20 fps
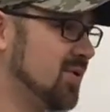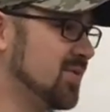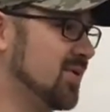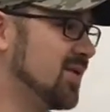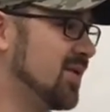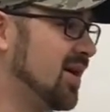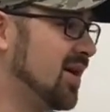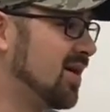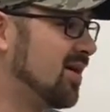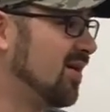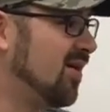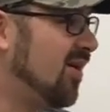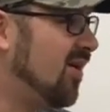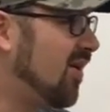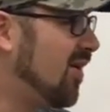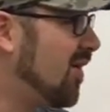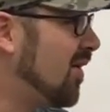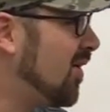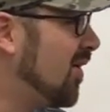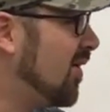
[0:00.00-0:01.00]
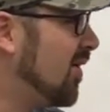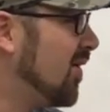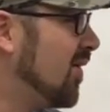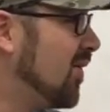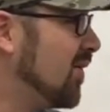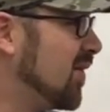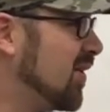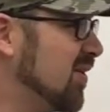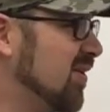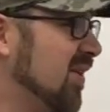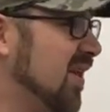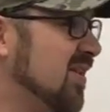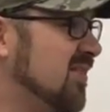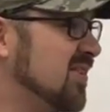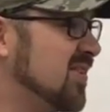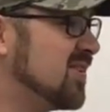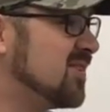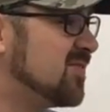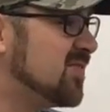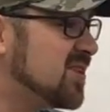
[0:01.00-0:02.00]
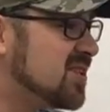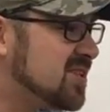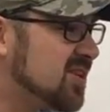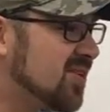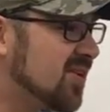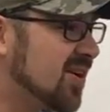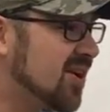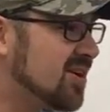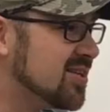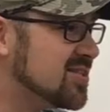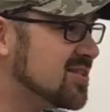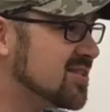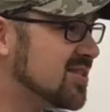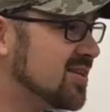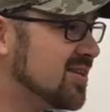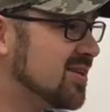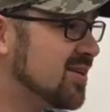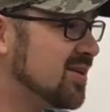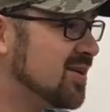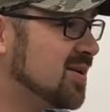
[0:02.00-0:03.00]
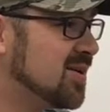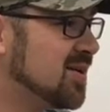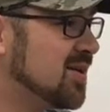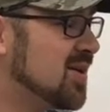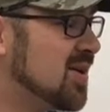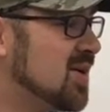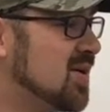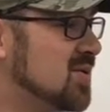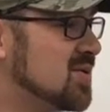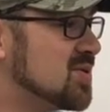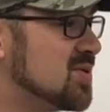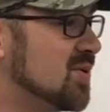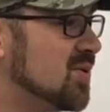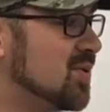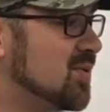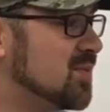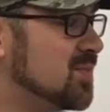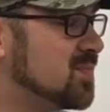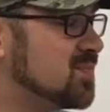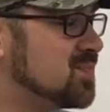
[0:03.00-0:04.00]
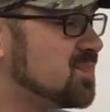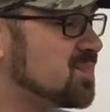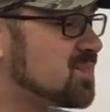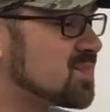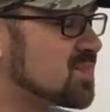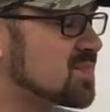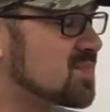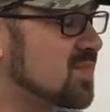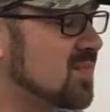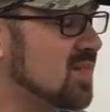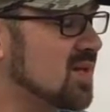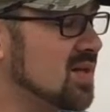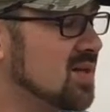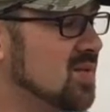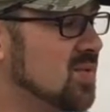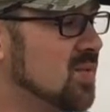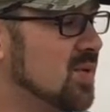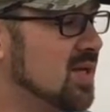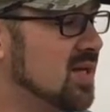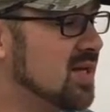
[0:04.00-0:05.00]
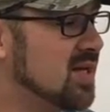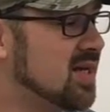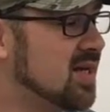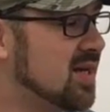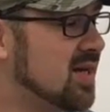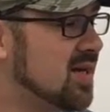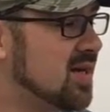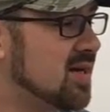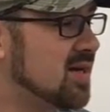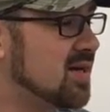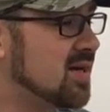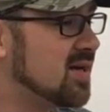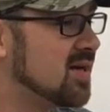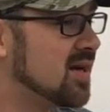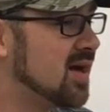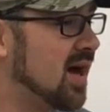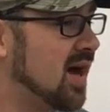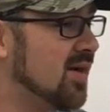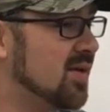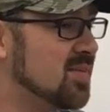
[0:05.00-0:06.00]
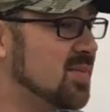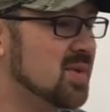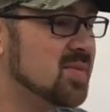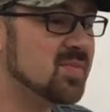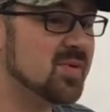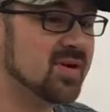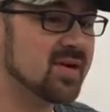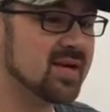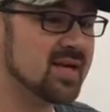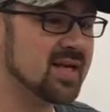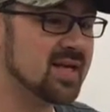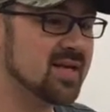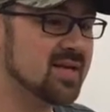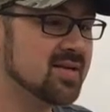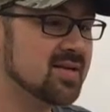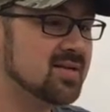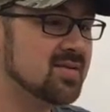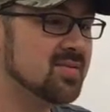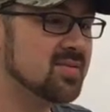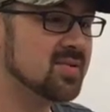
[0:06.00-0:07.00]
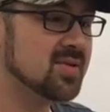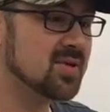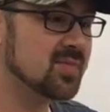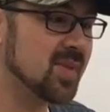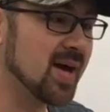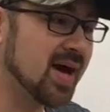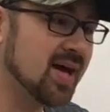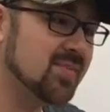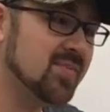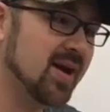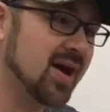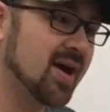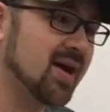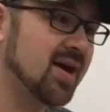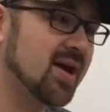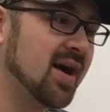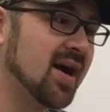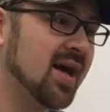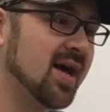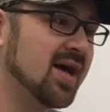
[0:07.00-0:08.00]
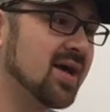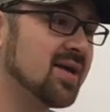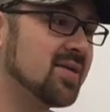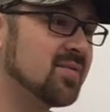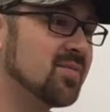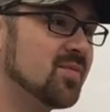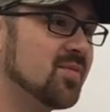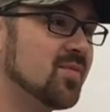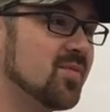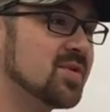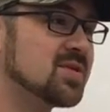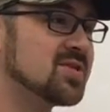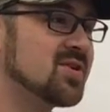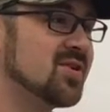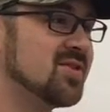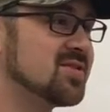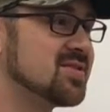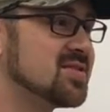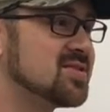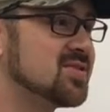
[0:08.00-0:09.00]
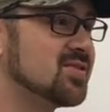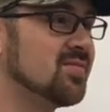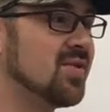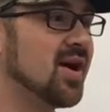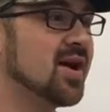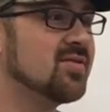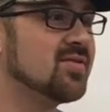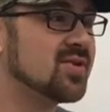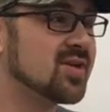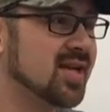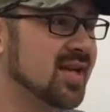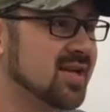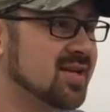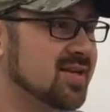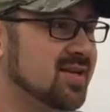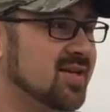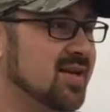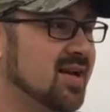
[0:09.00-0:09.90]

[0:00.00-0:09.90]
and we're like, oh, we don't have any fishing rods. So we, uh, I remembered in the backpack I had what's called a survival kit